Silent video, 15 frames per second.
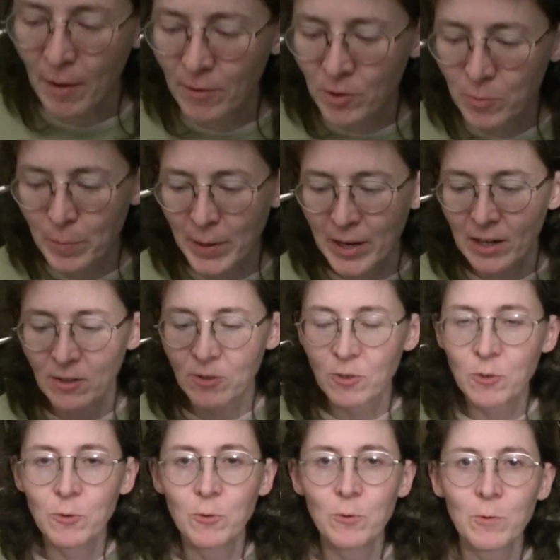this big,
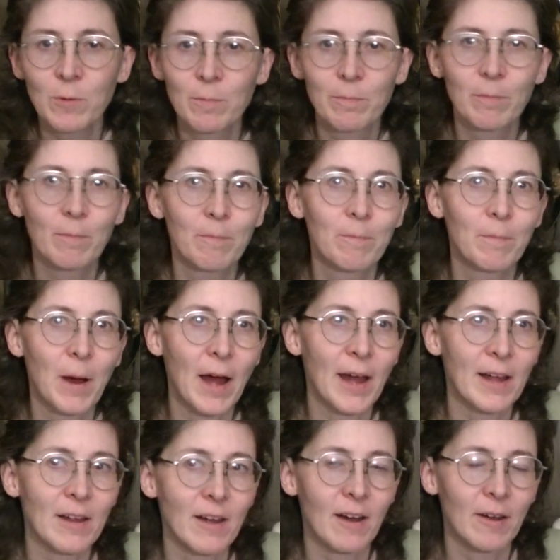2
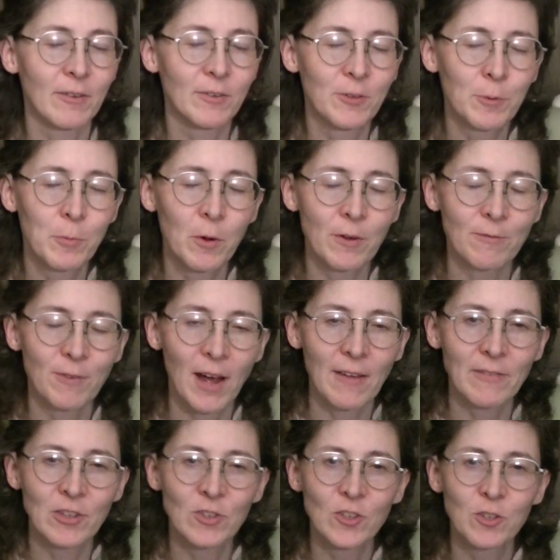by 2.5
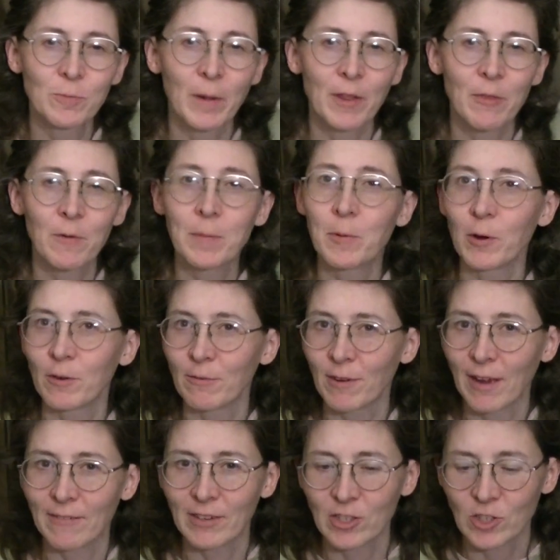inches by
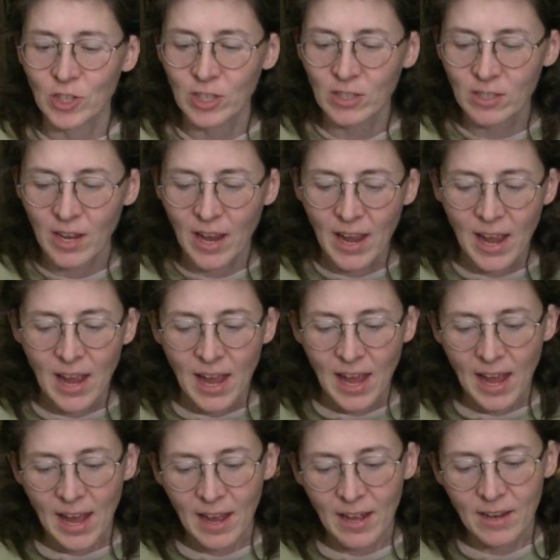3.5 inches,
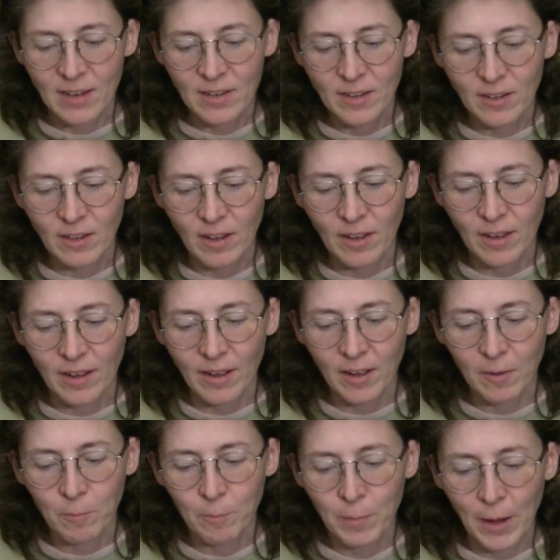and
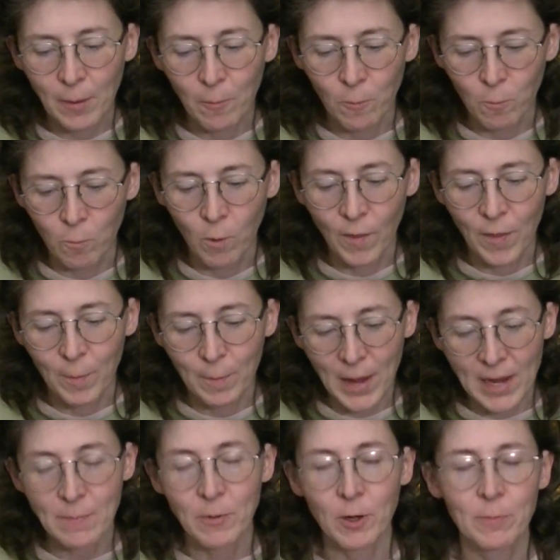but what the
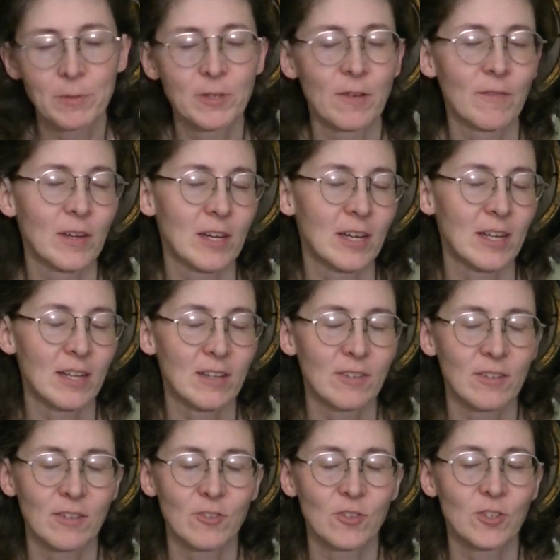main purpose of it
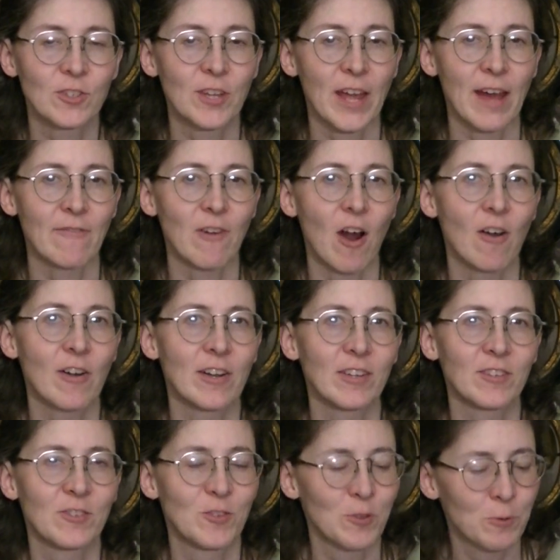is just to have
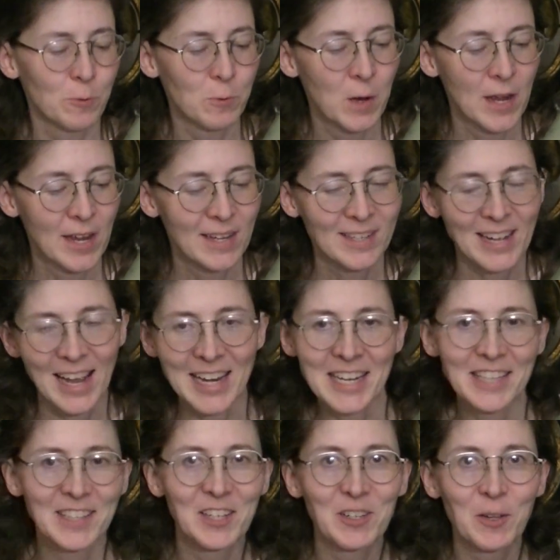artists do tiny
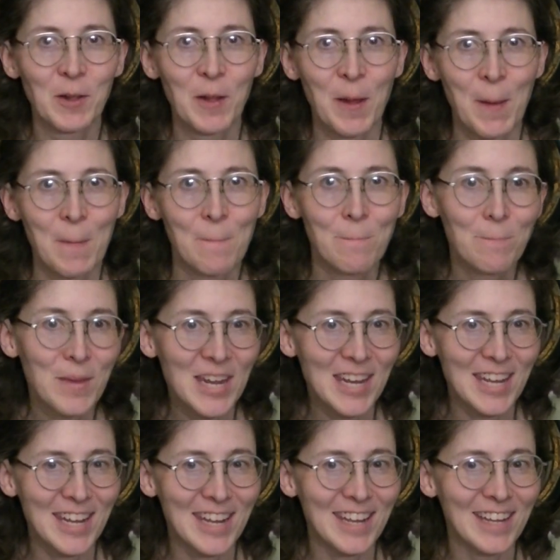little
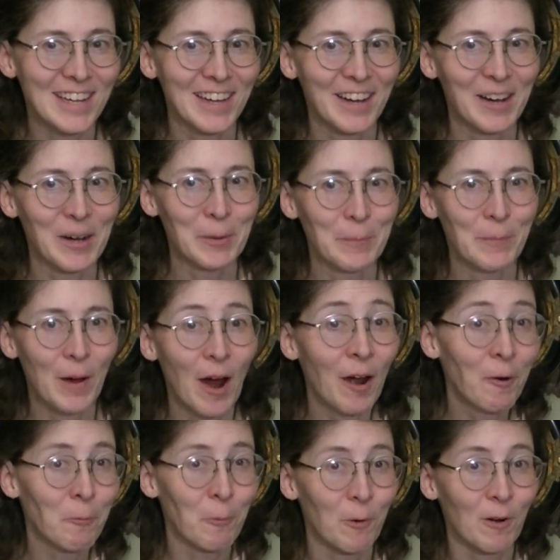mini
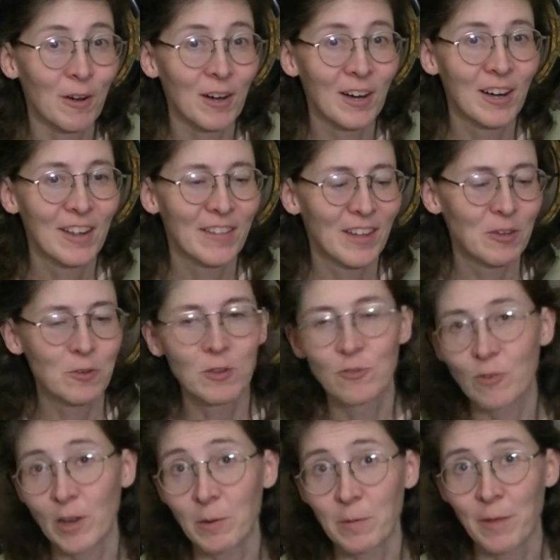artwork that you can
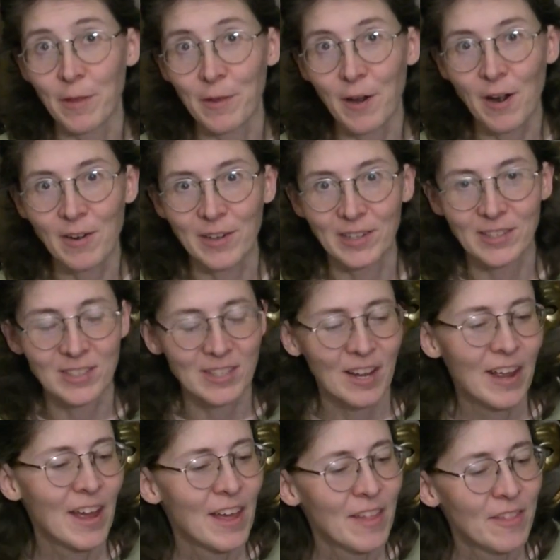trade with other artists.
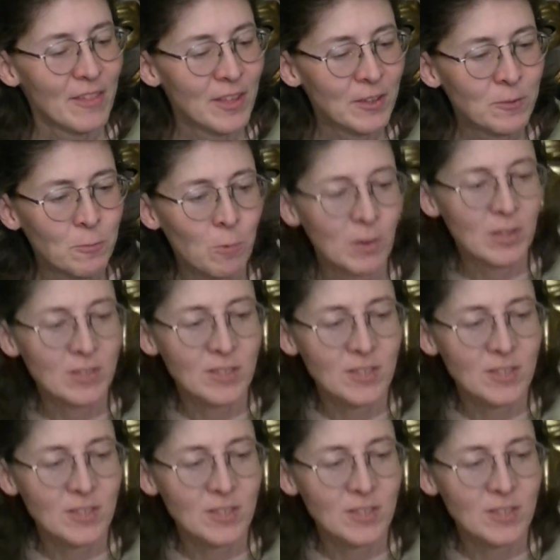This was